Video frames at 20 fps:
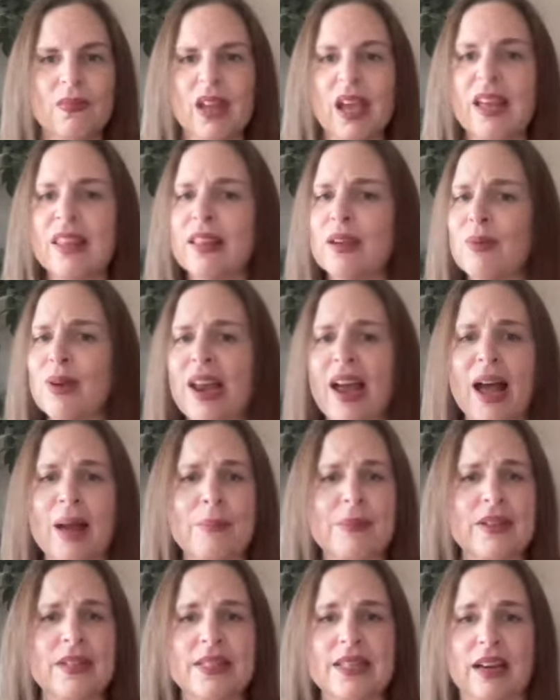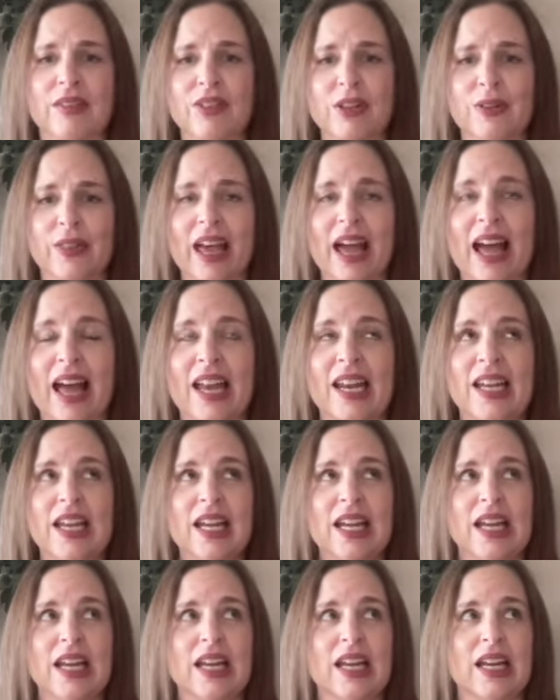And then what happens after that
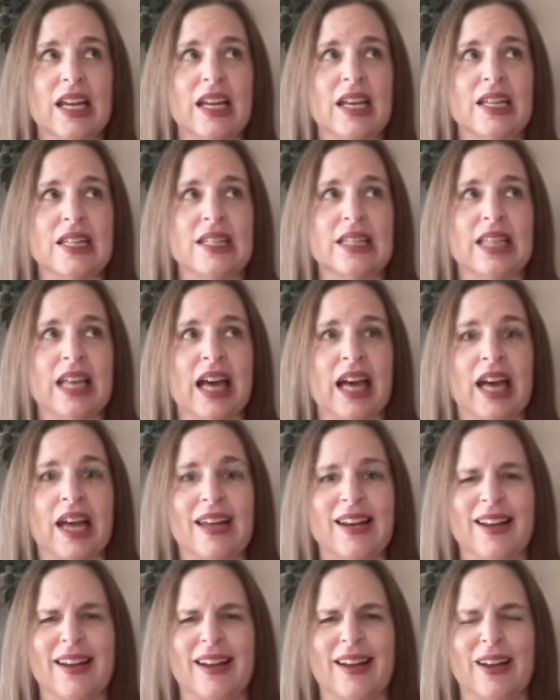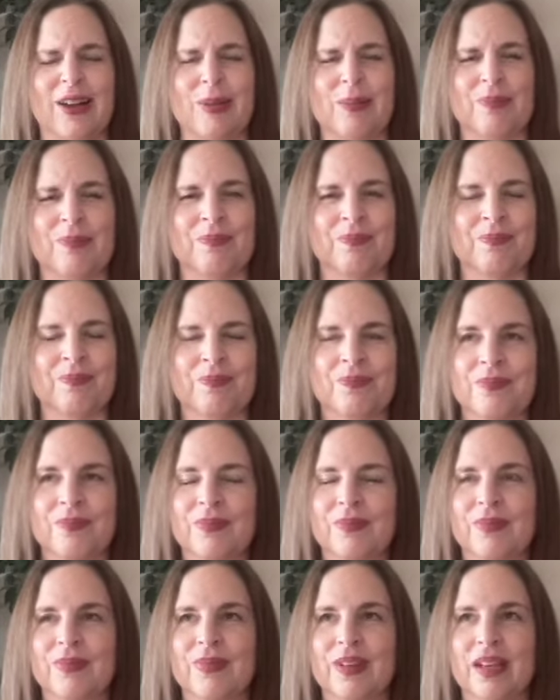is that, um,
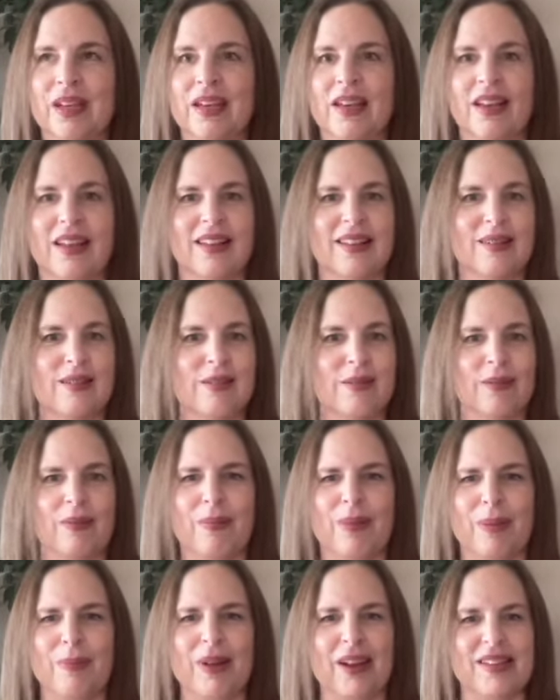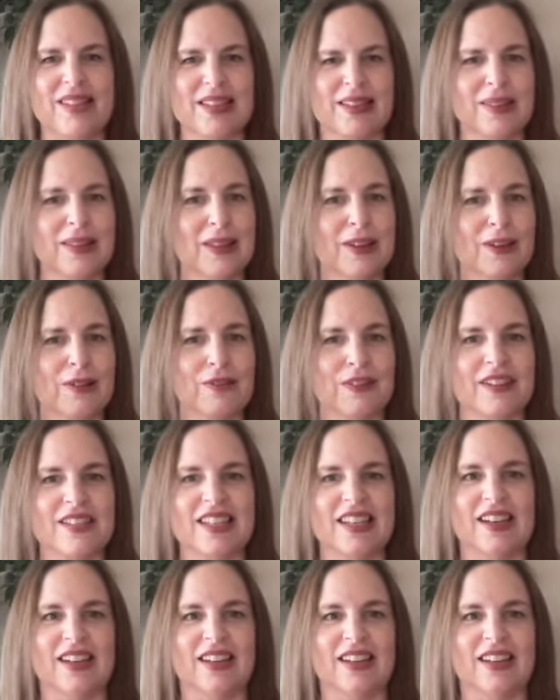and my mind's a little fuzzy